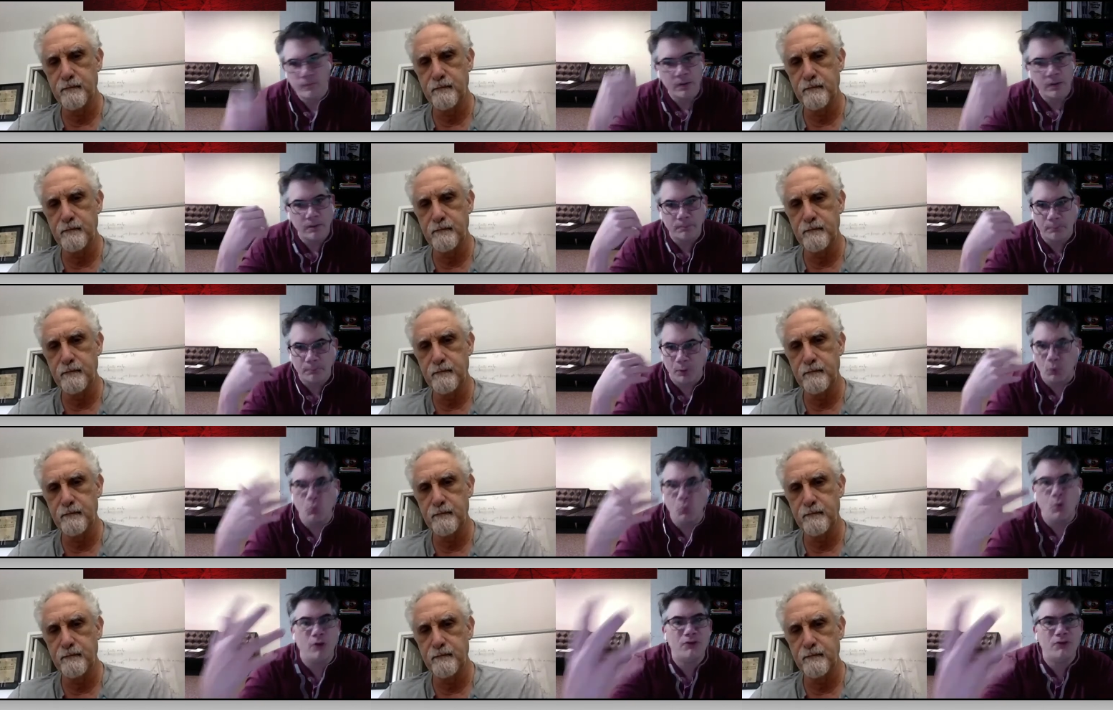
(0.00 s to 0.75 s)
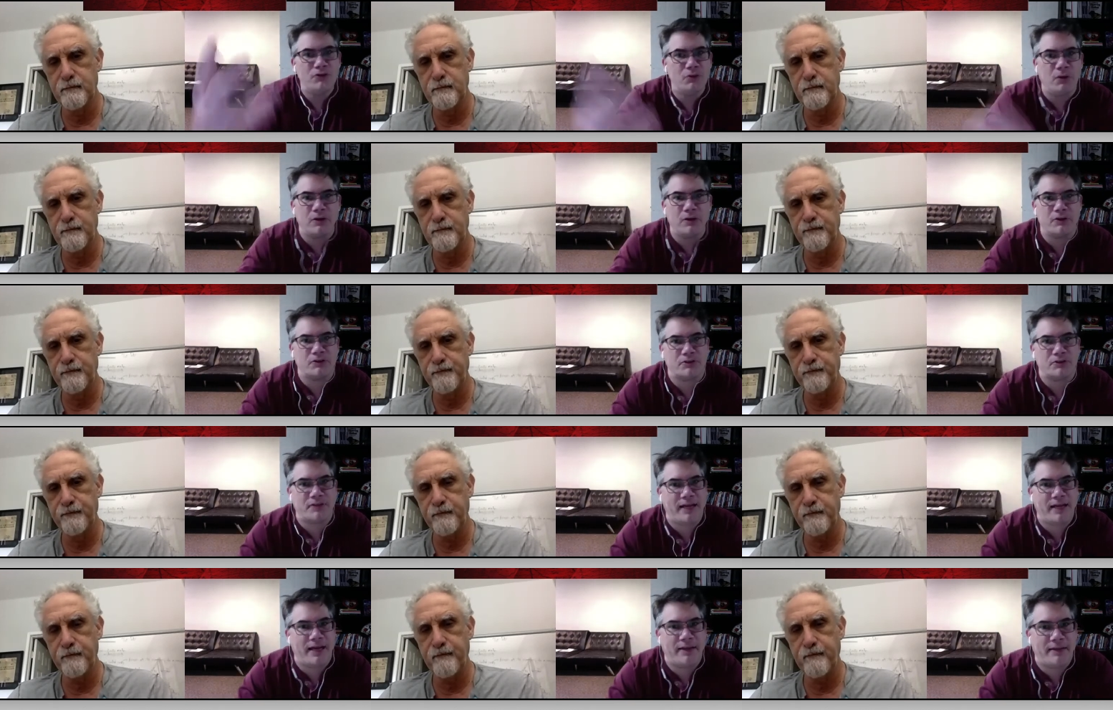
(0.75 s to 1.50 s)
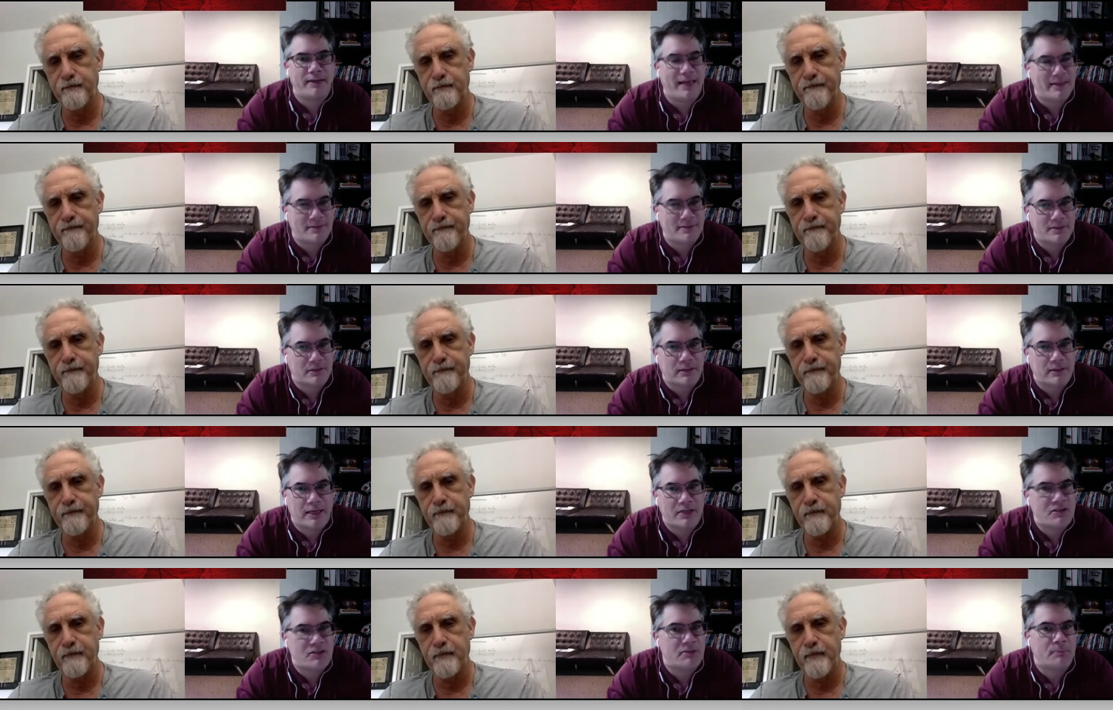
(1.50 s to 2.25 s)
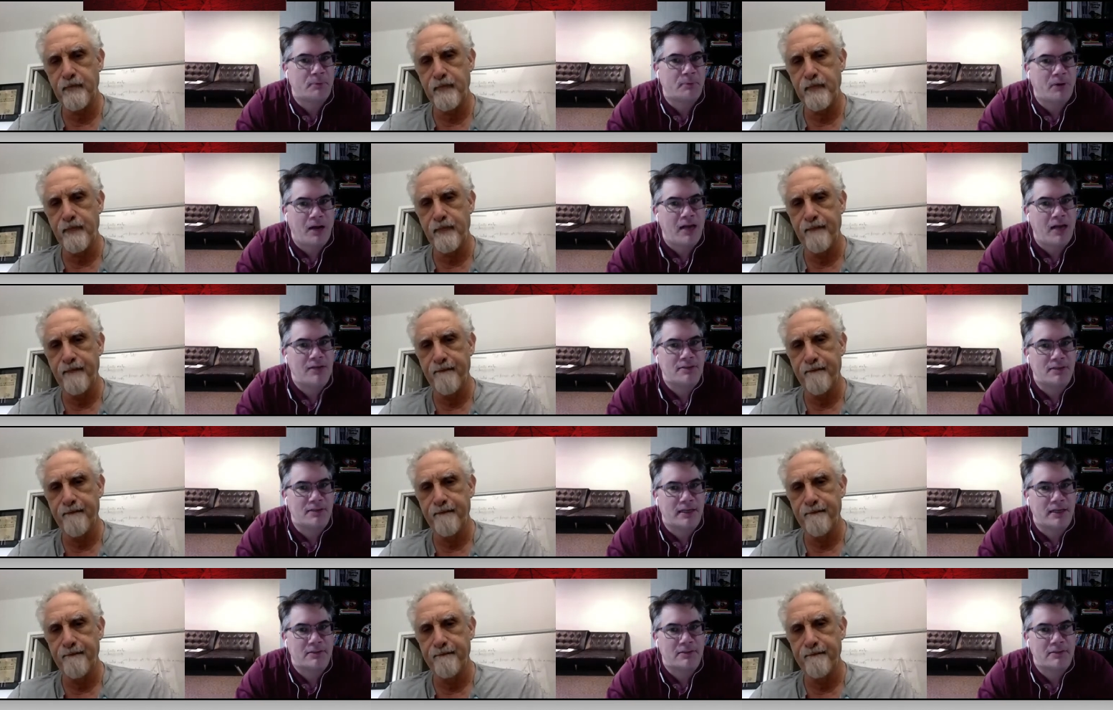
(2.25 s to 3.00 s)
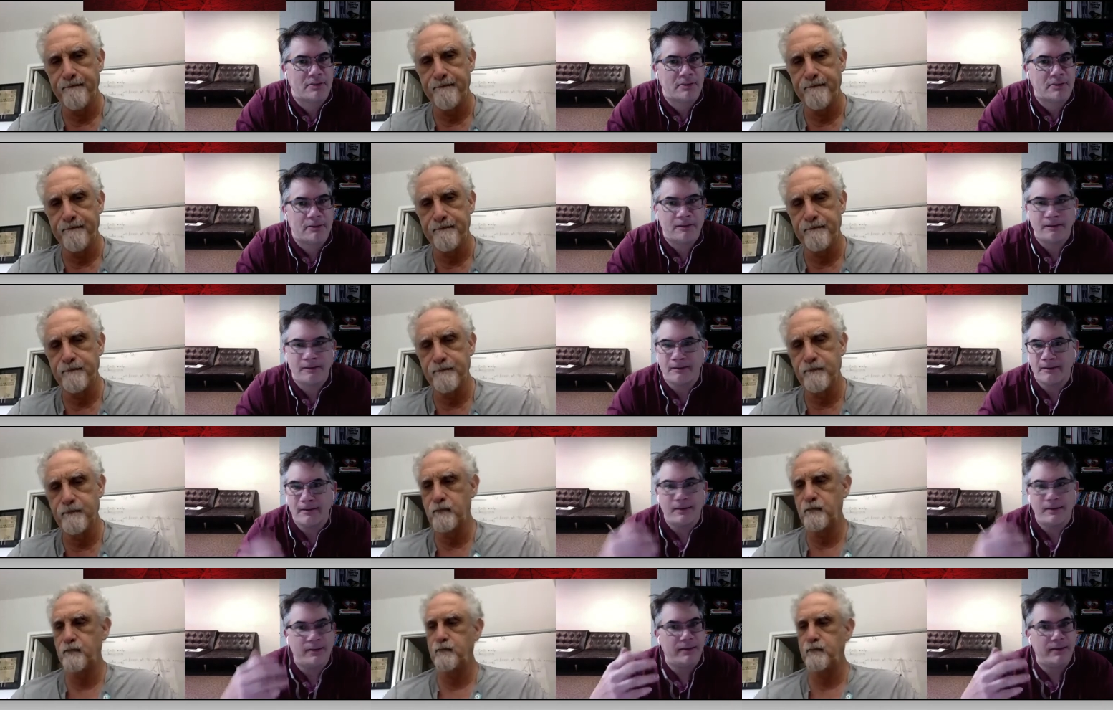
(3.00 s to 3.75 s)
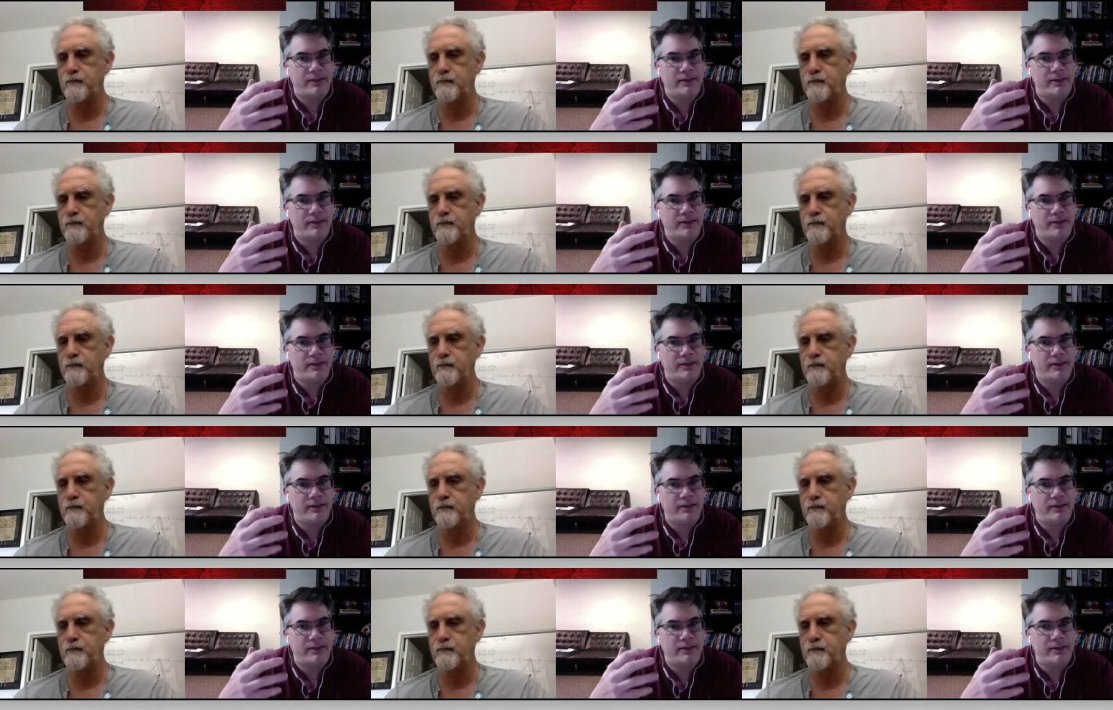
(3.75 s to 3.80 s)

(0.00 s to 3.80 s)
Speaker 1: But once you understand that selection process, you